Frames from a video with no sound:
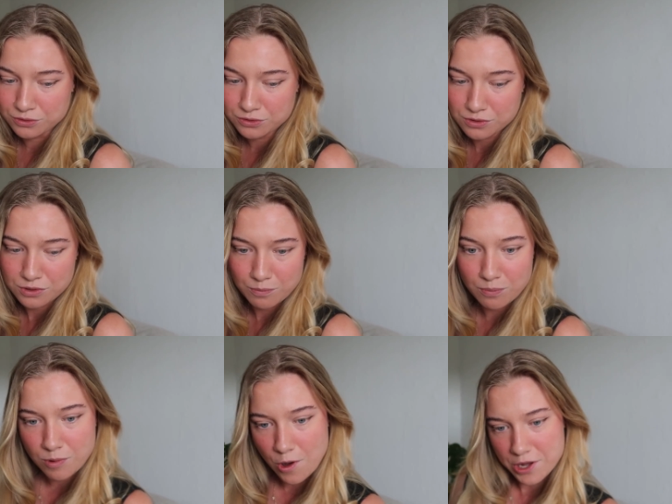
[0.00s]
also
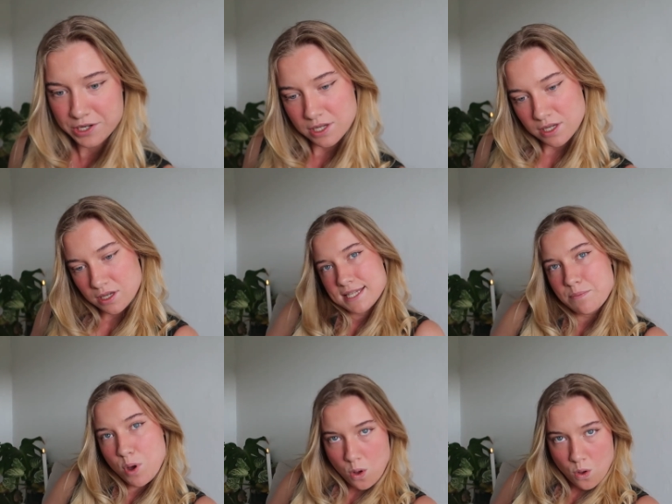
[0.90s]
bought
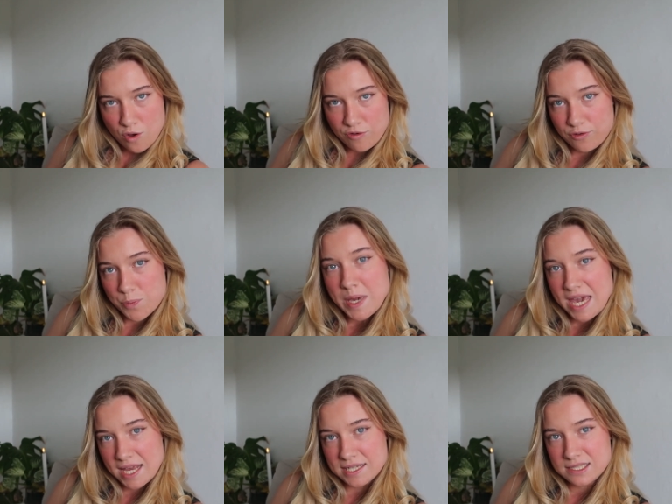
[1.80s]
zip-off
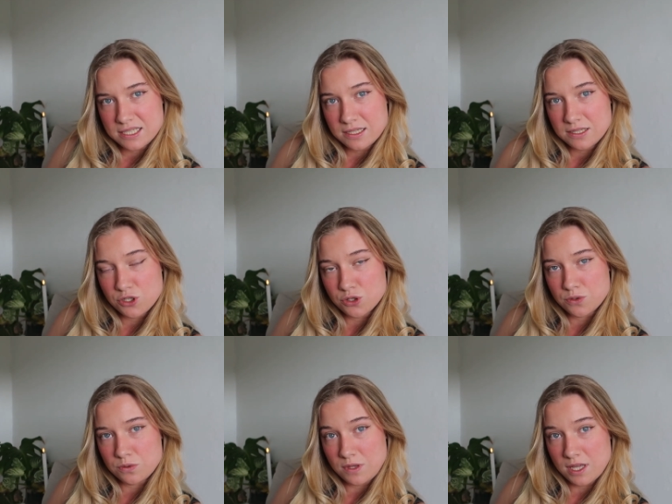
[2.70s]
pants, you
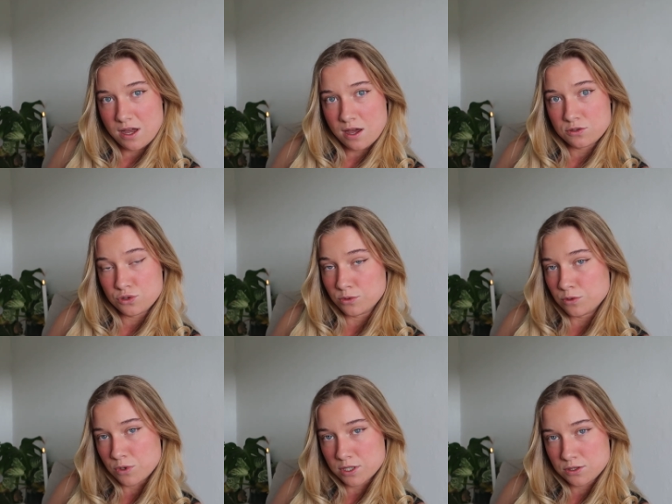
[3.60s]
know, that are
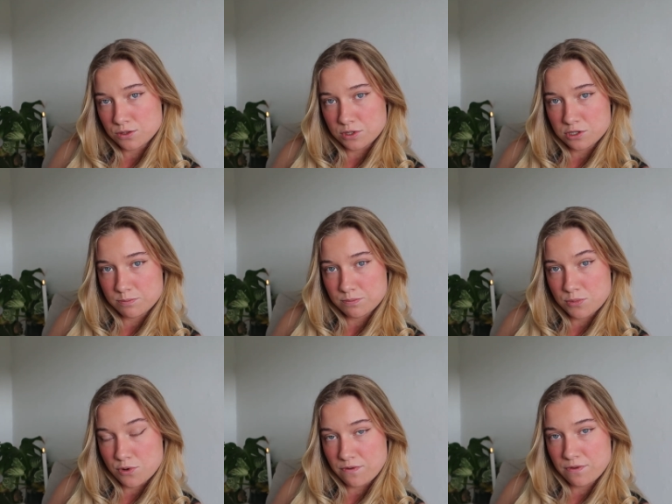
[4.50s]
2-in-1, so it's
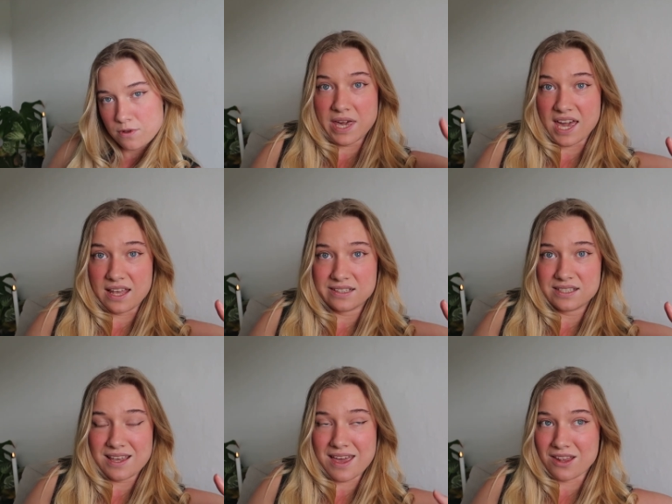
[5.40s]
both
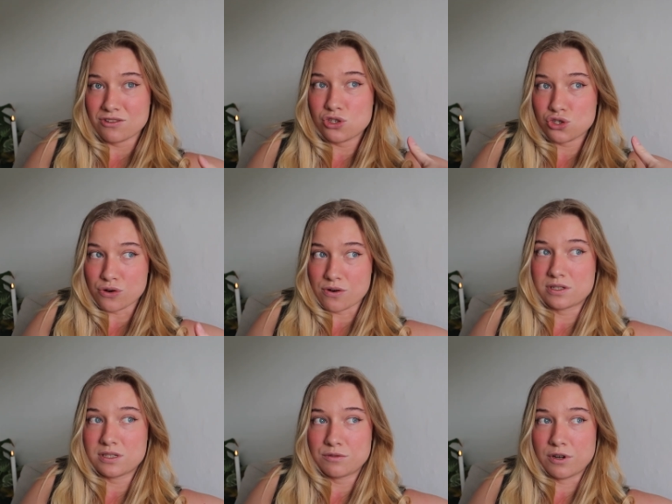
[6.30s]
pants and
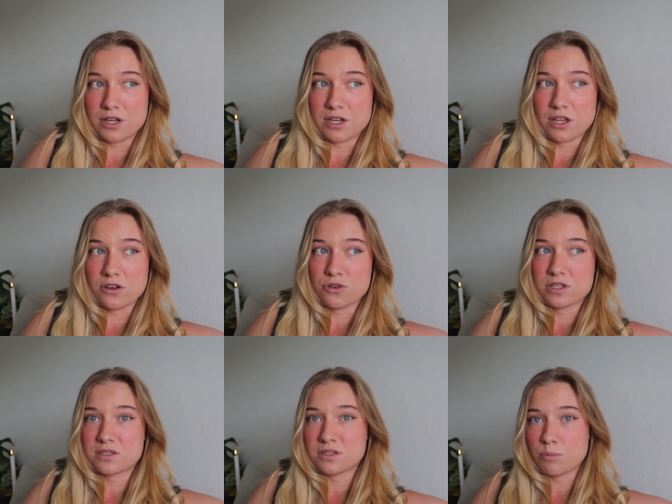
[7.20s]
shorts in one, and then you
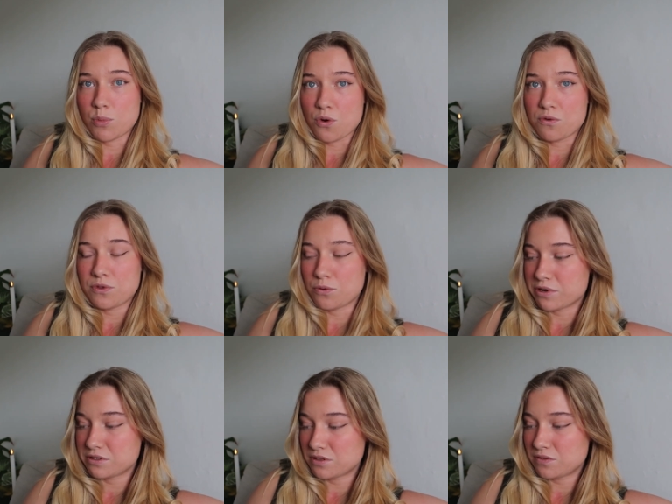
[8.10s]
can zip off the
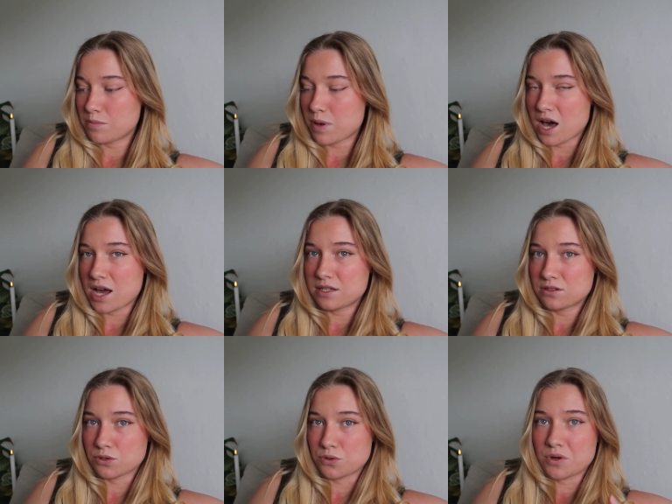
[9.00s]
rest of the part
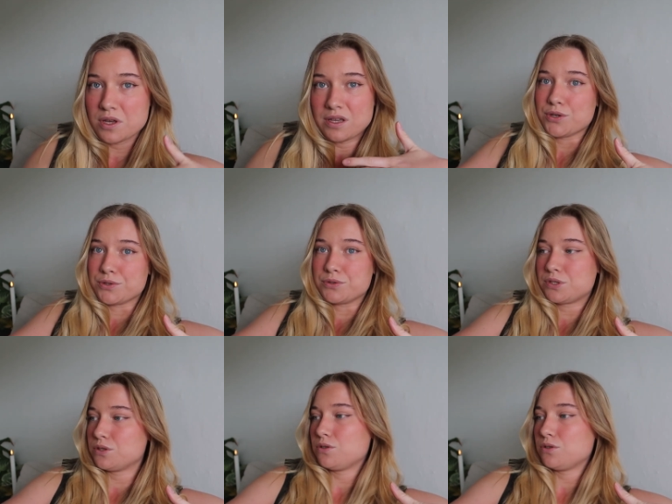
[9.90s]
so it goes